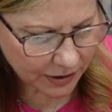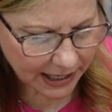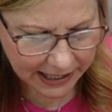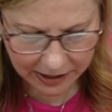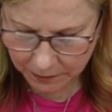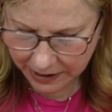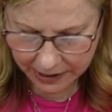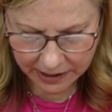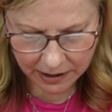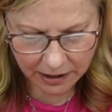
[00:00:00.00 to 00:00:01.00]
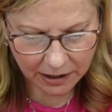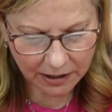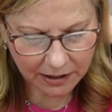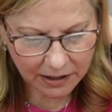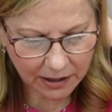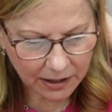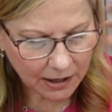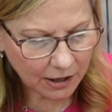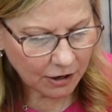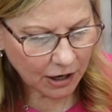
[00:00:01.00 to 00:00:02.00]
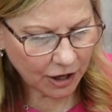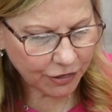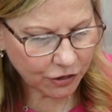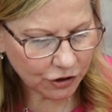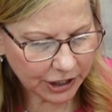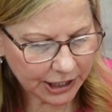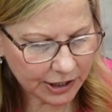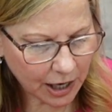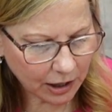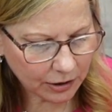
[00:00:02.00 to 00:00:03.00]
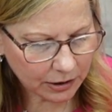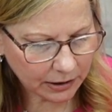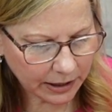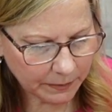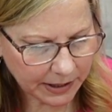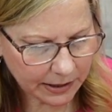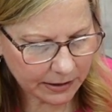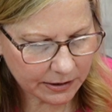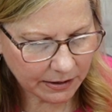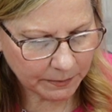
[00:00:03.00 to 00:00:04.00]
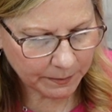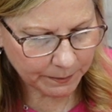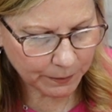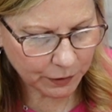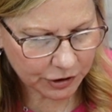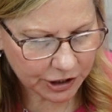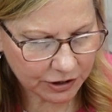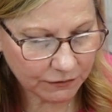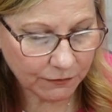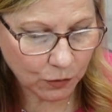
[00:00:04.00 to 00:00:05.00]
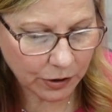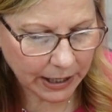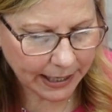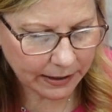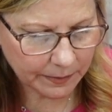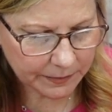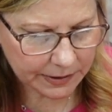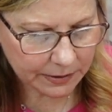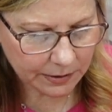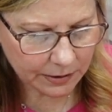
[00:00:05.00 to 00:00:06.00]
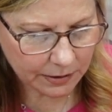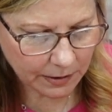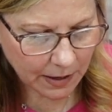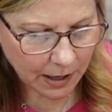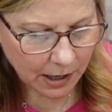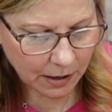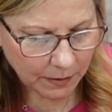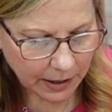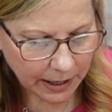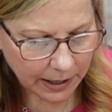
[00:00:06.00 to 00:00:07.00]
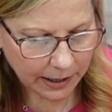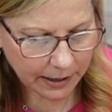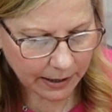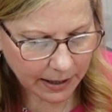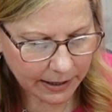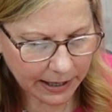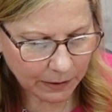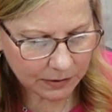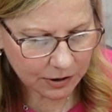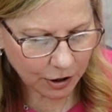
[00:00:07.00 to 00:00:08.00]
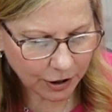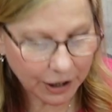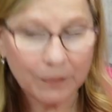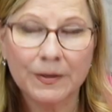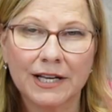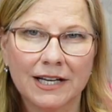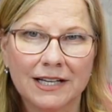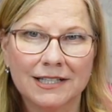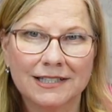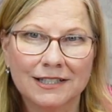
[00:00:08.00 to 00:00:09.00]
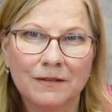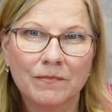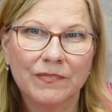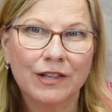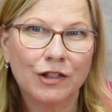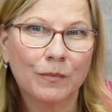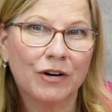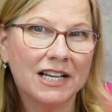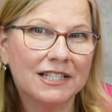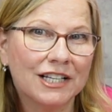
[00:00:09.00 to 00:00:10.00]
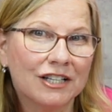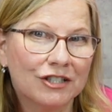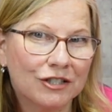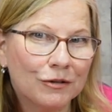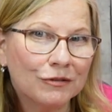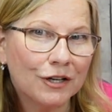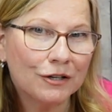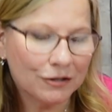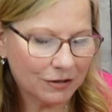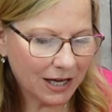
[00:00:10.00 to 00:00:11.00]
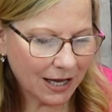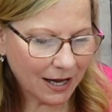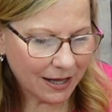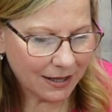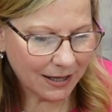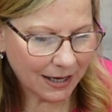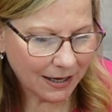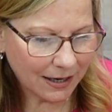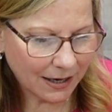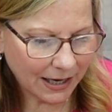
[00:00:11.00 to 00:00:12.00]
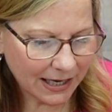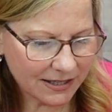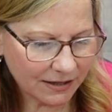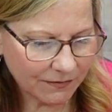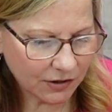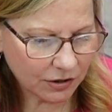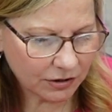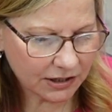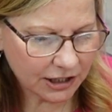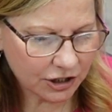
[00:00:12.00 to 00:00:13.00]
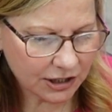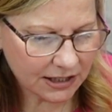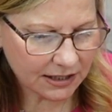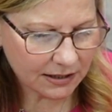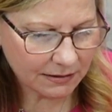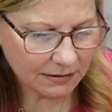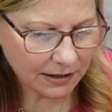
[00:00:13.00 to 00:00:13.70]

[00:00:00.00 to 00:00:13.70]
they gave me a, a $30 limit to purchase four items. And that was hard because the pricing is so low that I had difficulty just